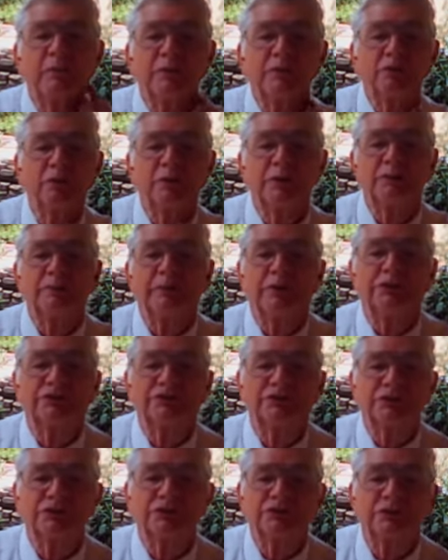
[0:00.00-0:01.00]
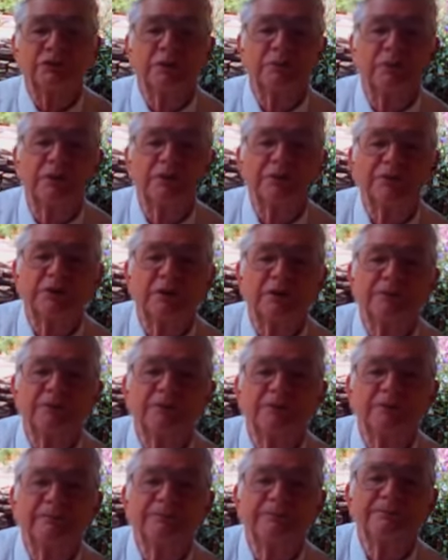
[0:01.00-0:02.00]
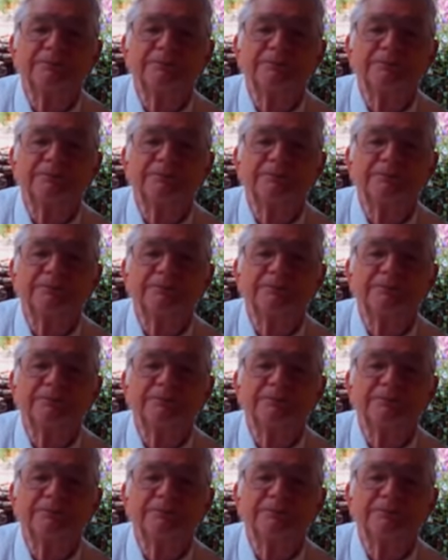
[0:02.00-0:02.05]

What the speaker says: between my sister and myself.